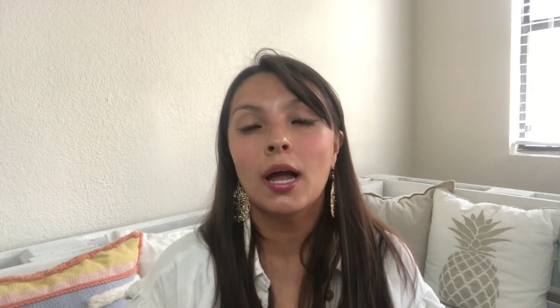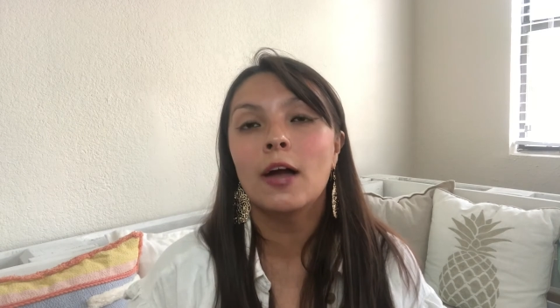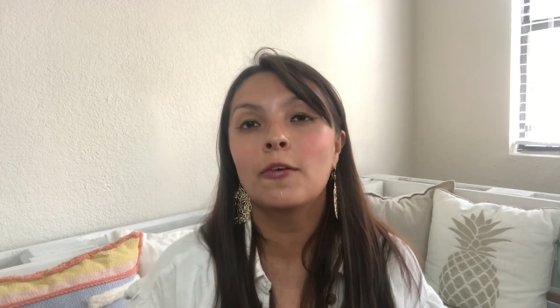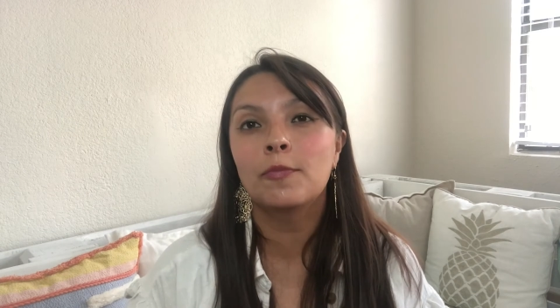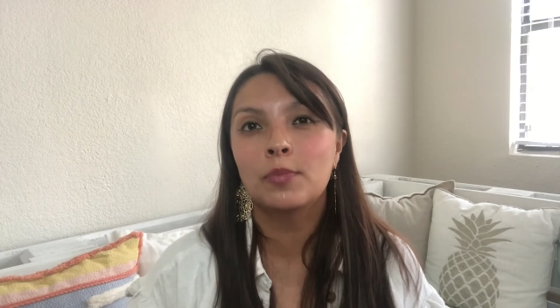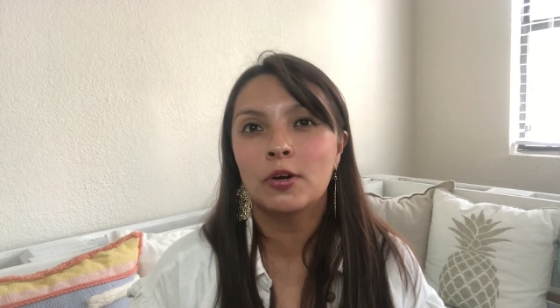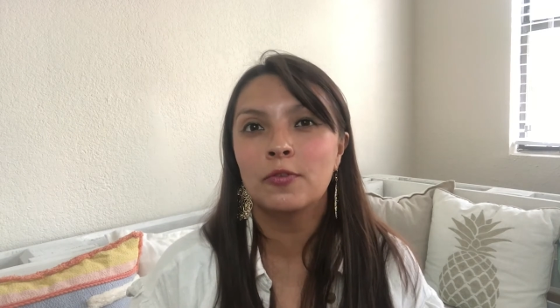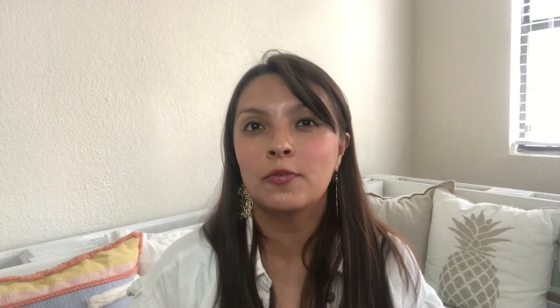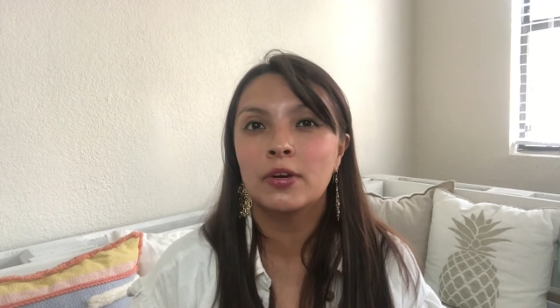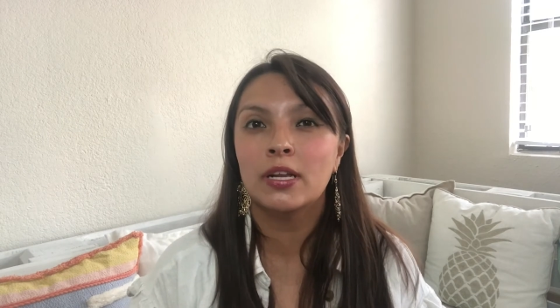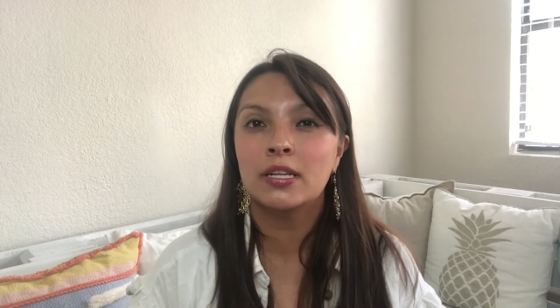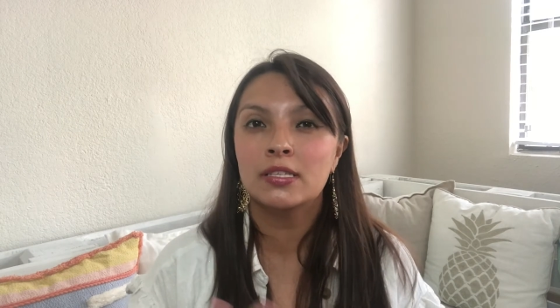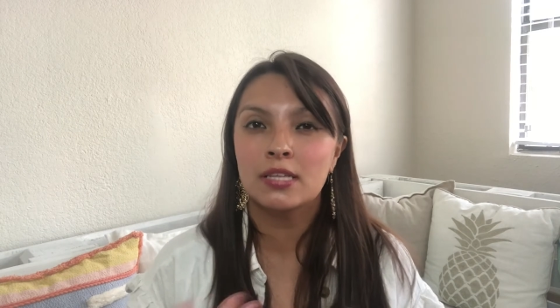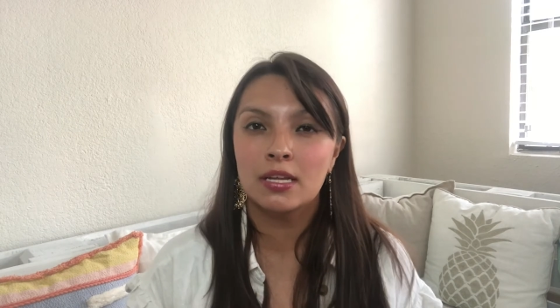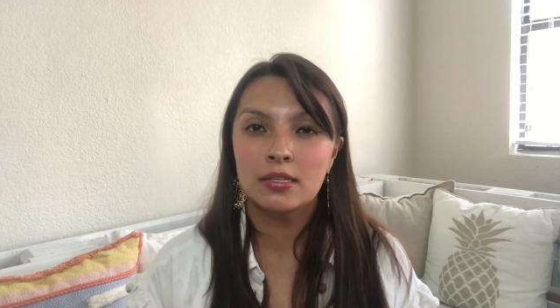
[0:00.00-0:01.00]
have perfect
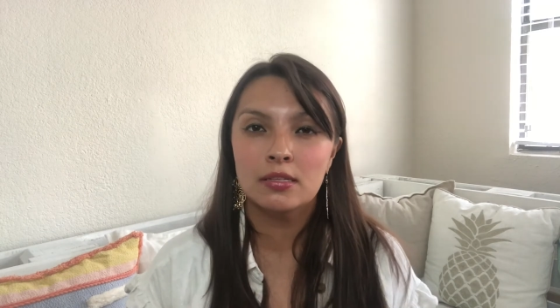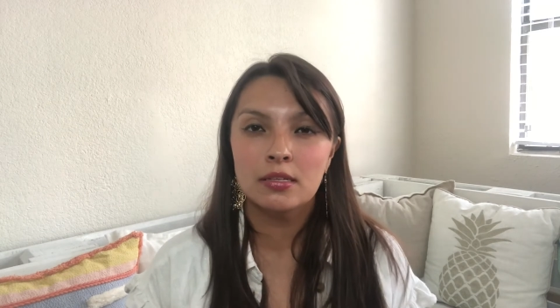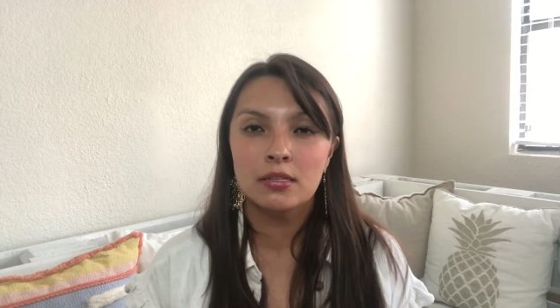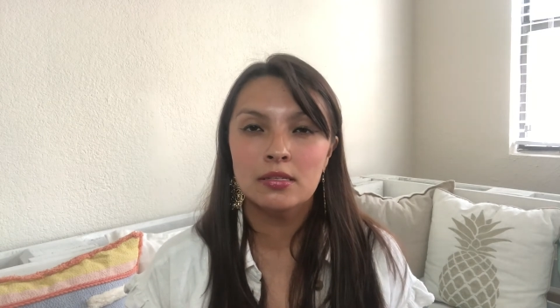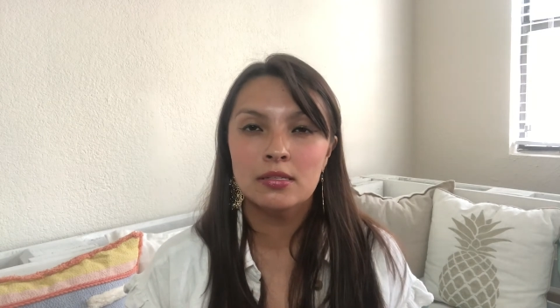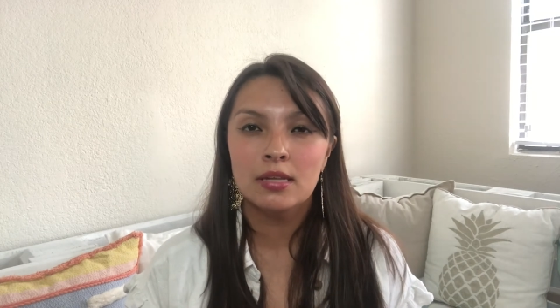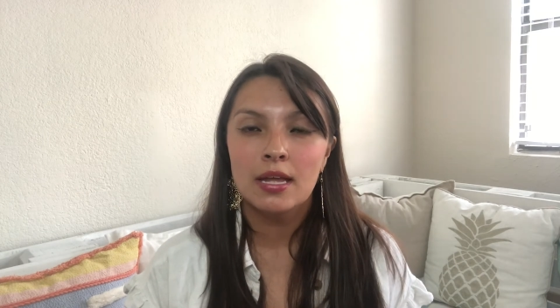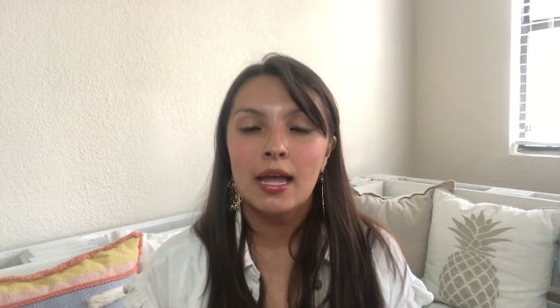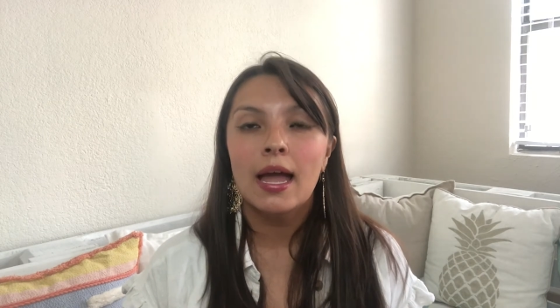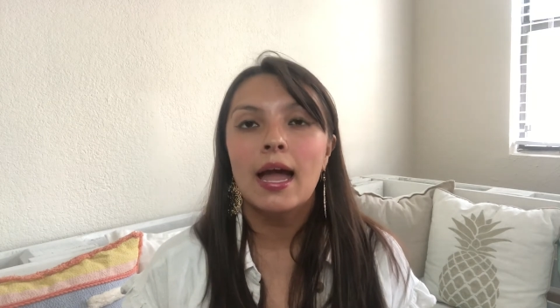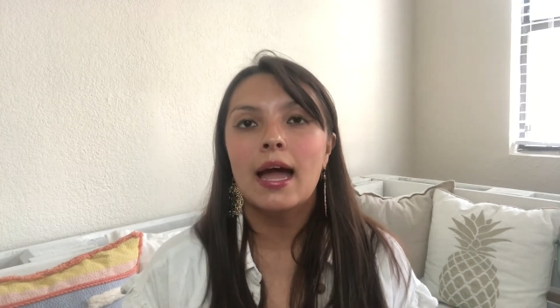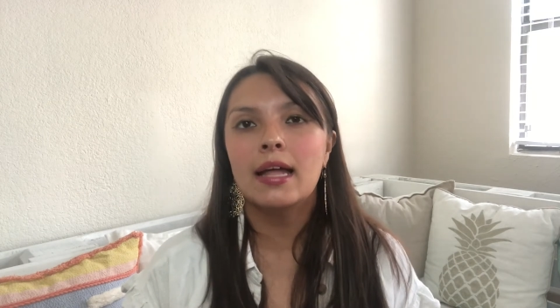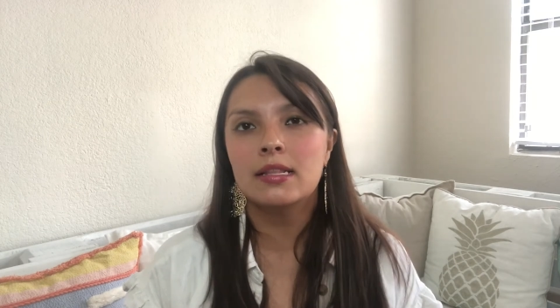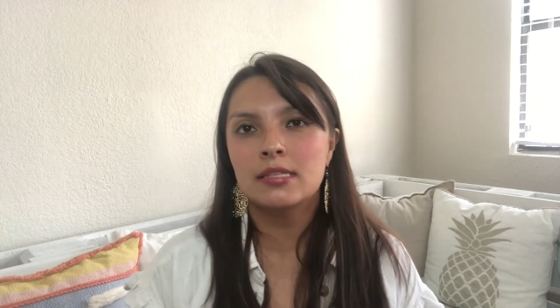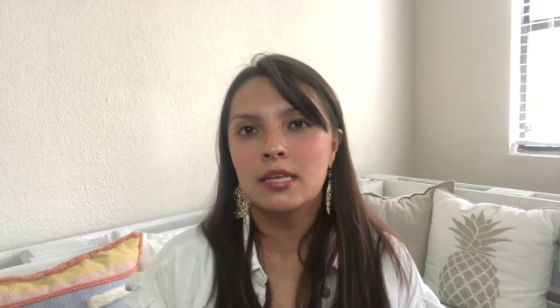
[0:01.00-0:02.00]
attendance,
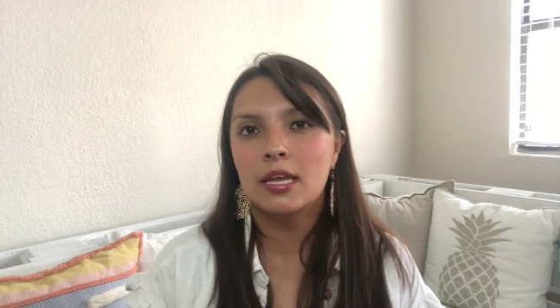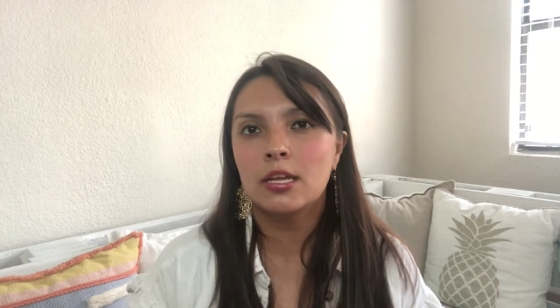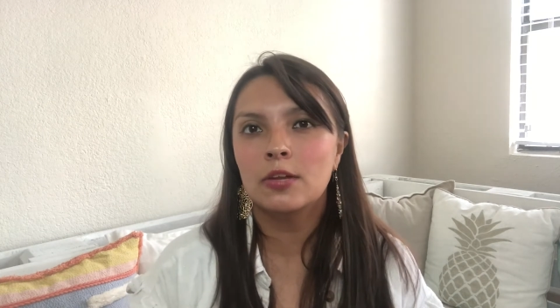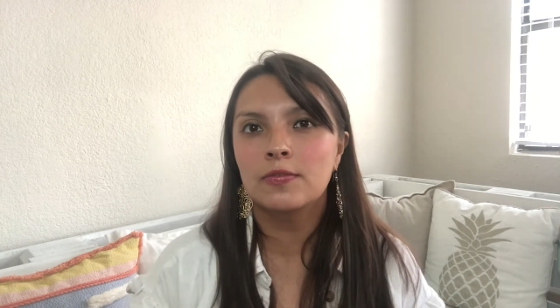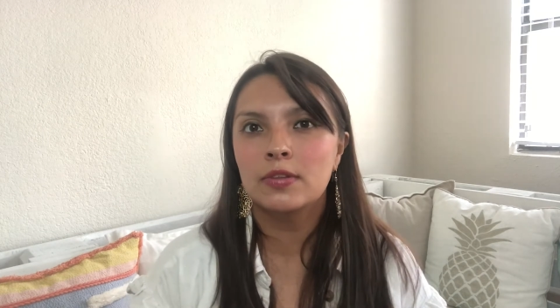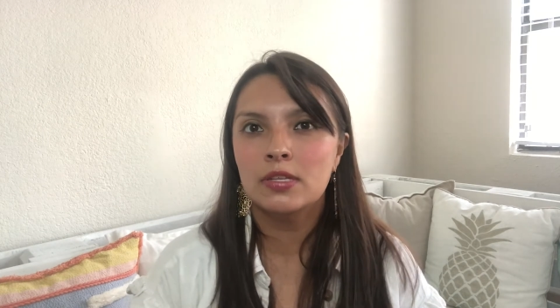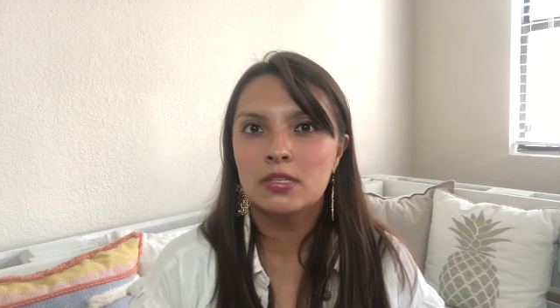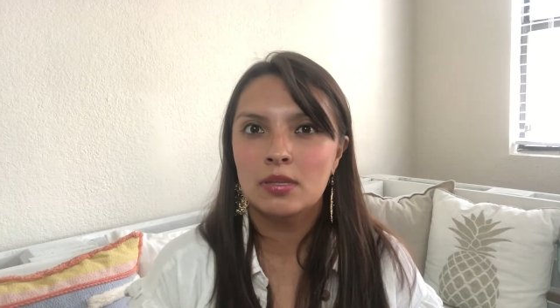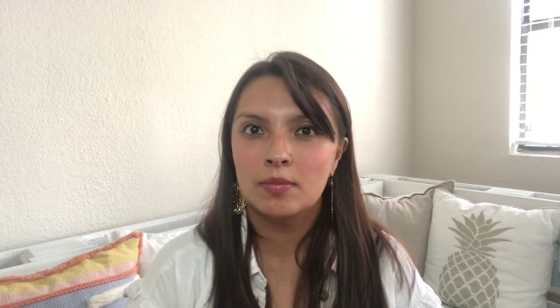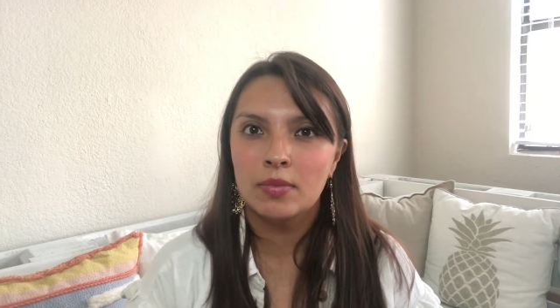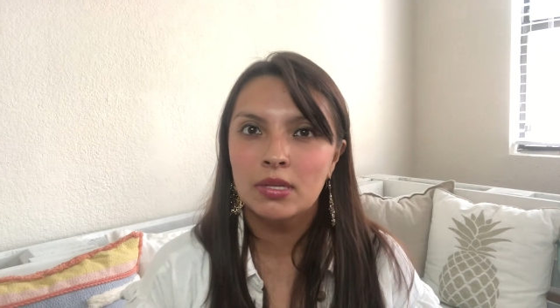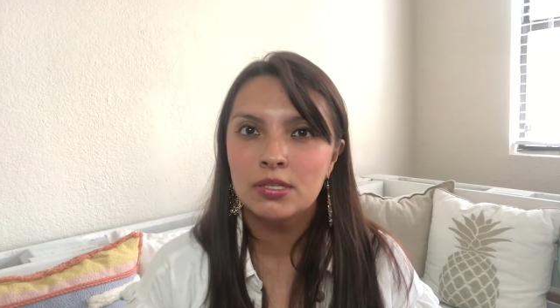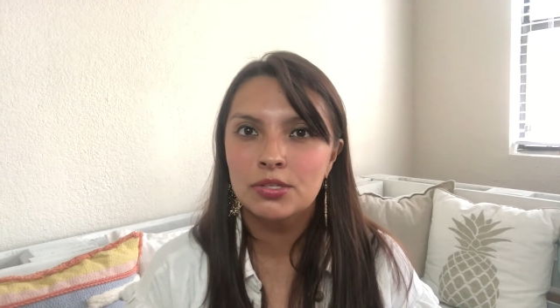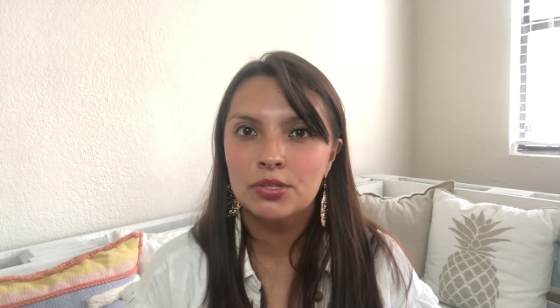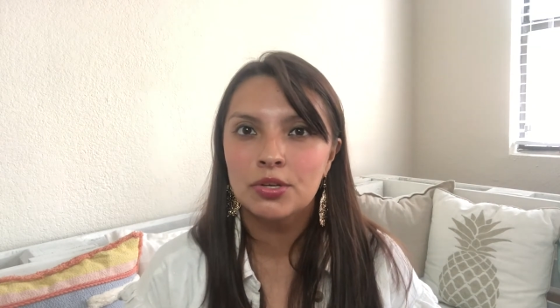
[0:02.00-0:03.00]
at the end of the
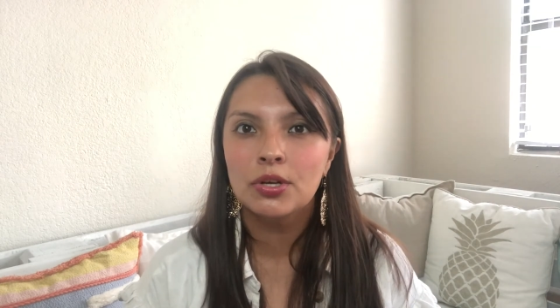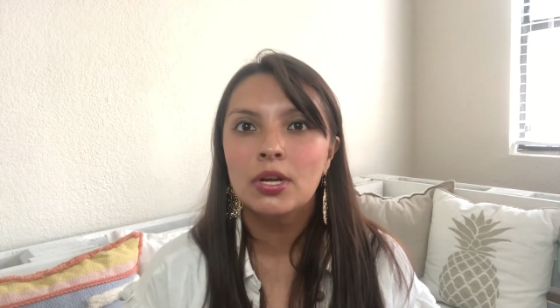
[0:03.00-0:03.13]
semester